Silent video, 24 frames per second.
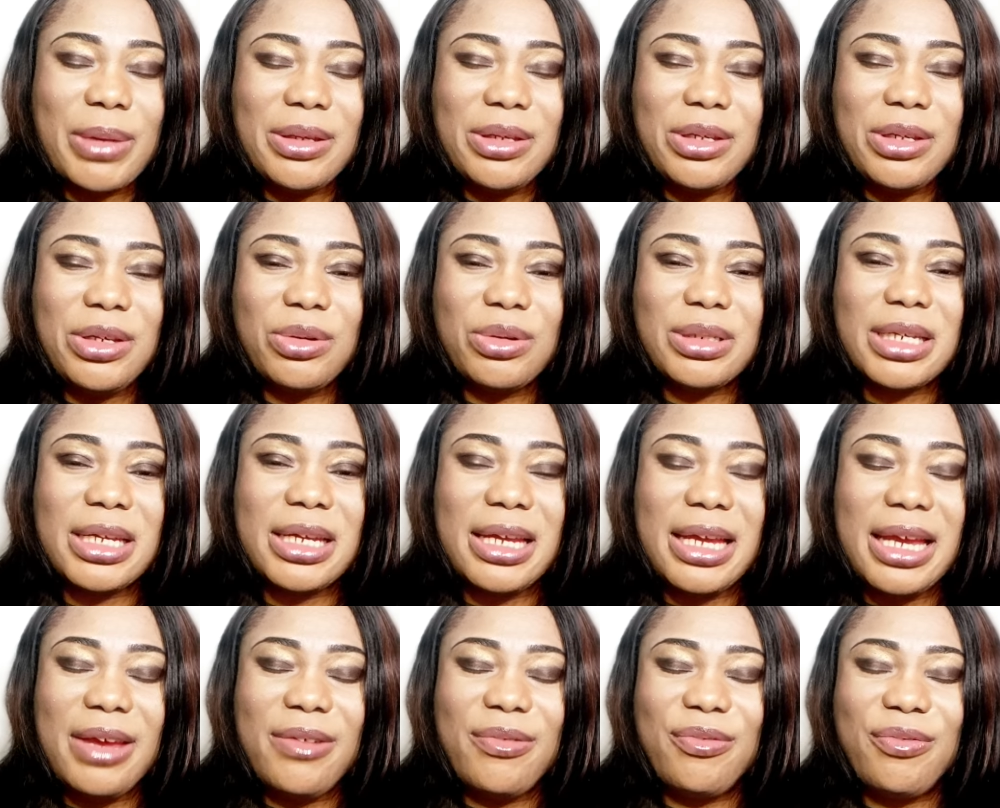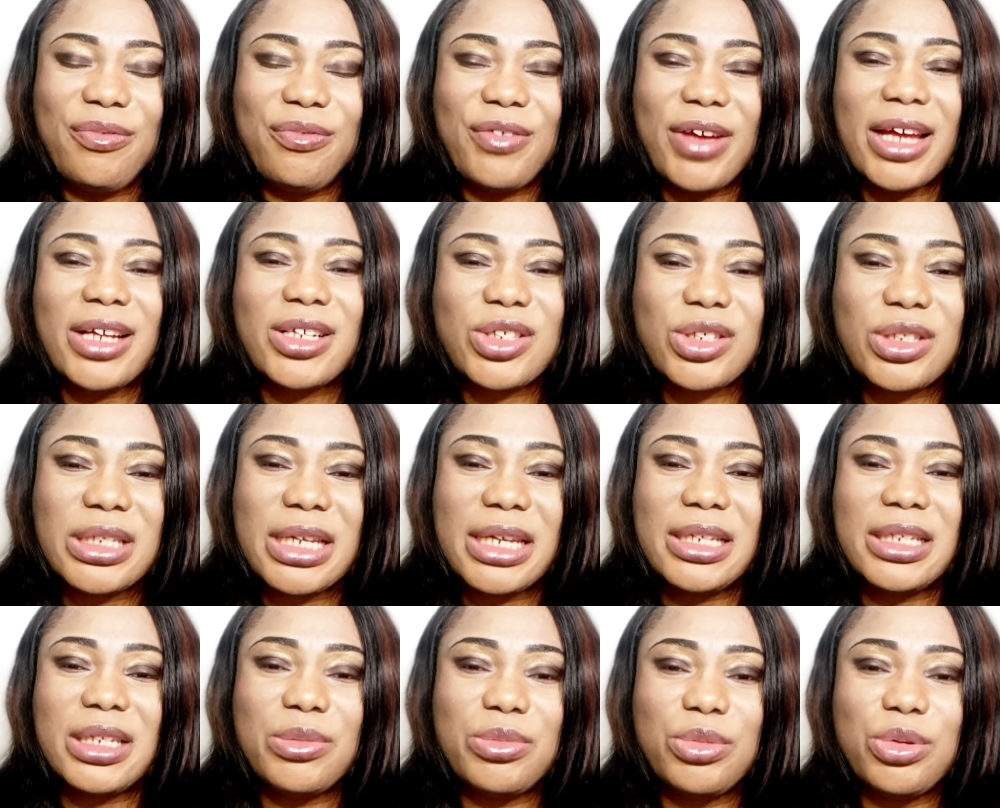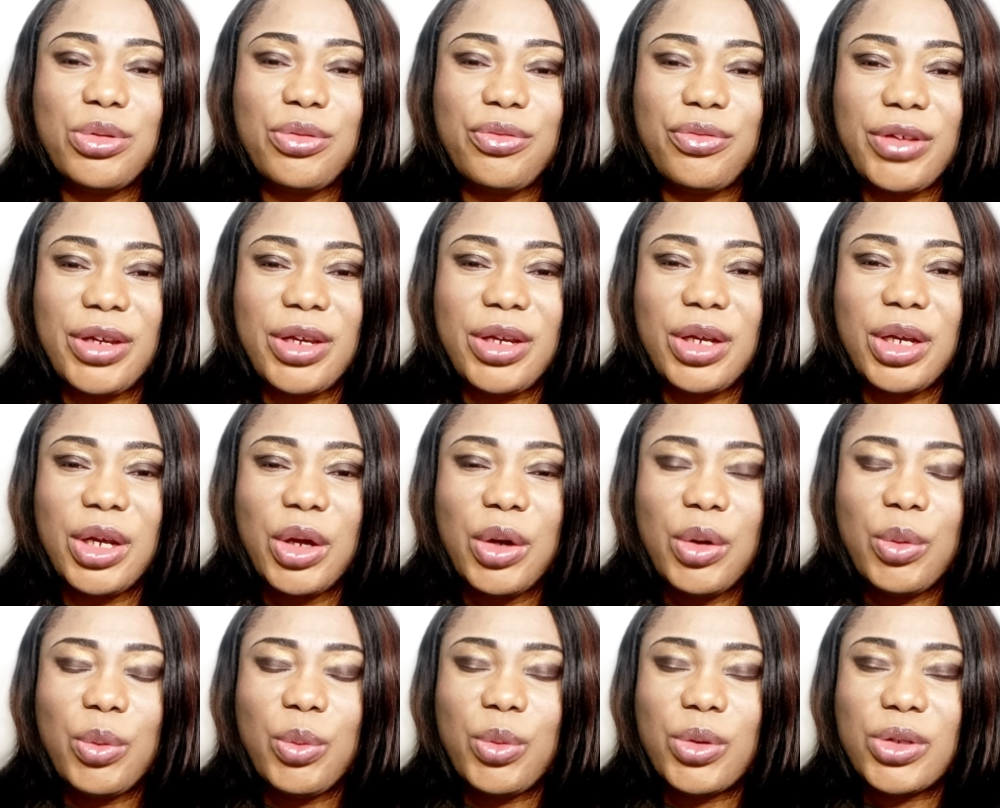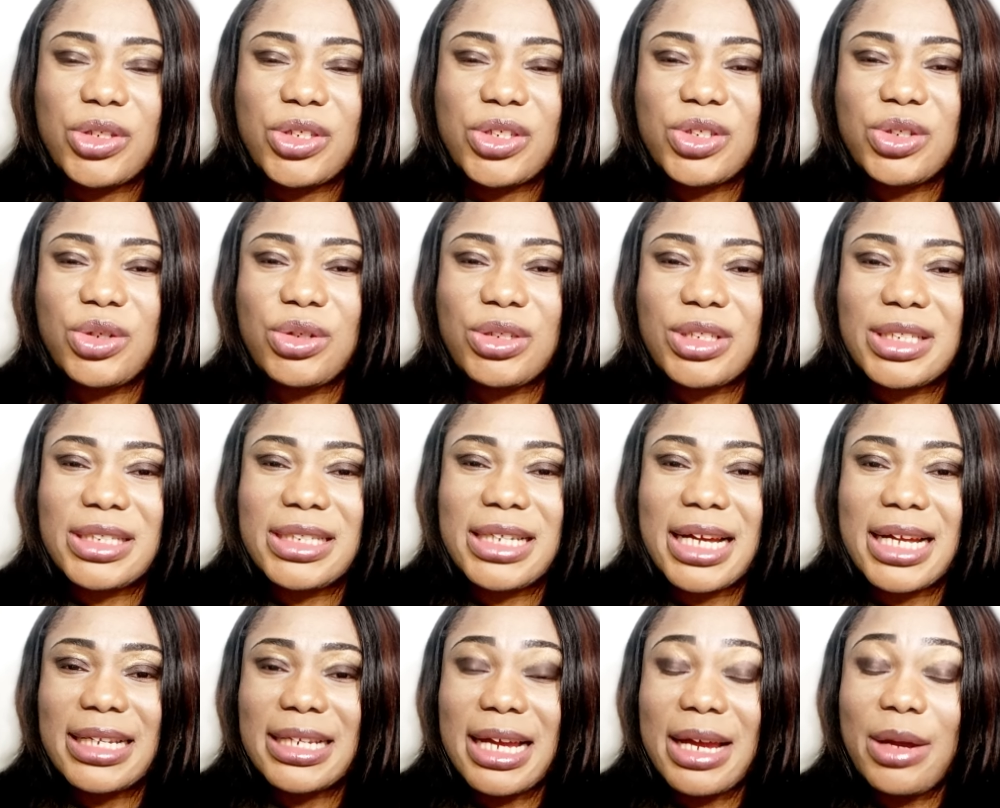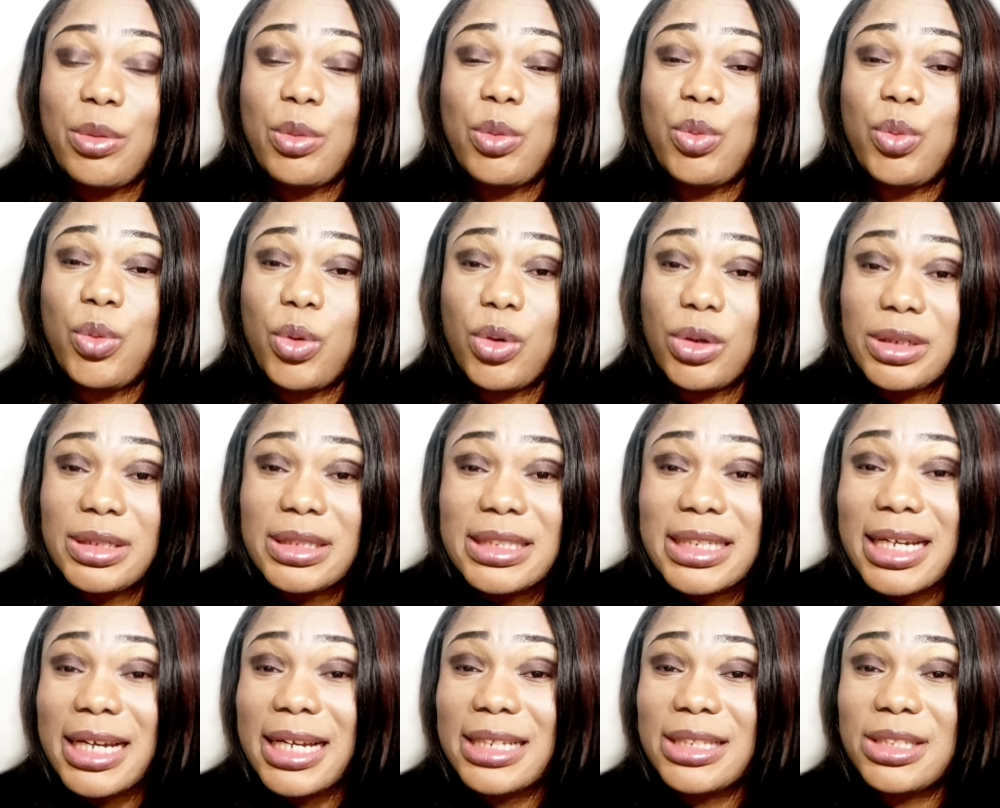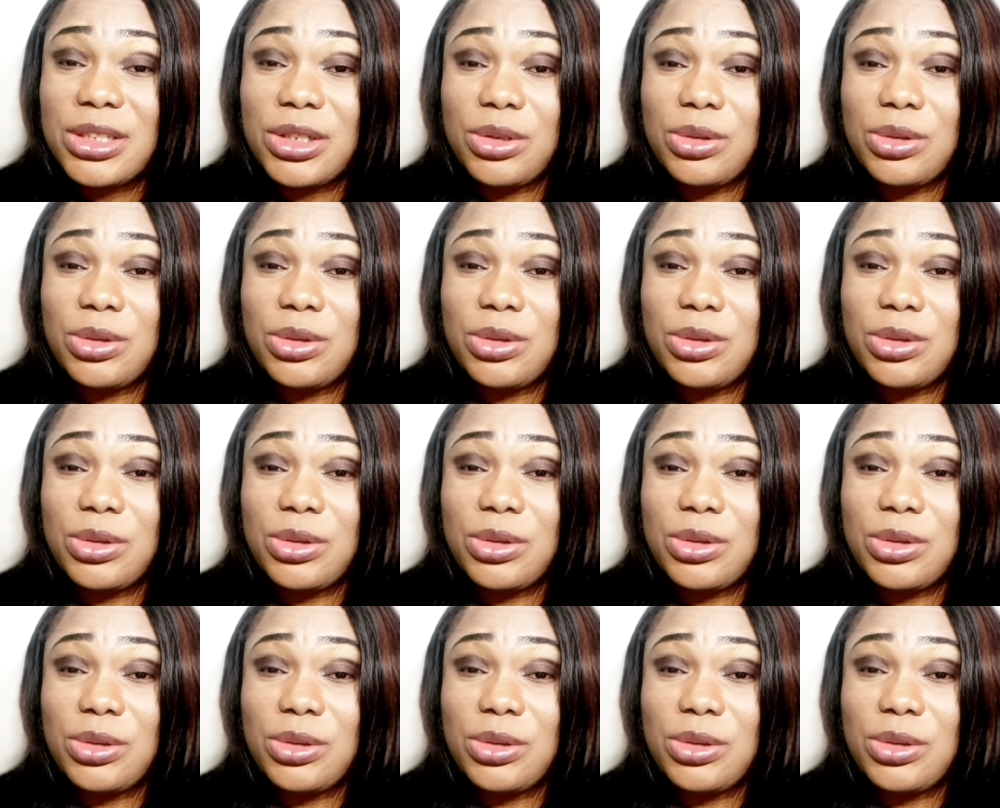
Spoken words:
you know, the effects in the movie was such that I wondered,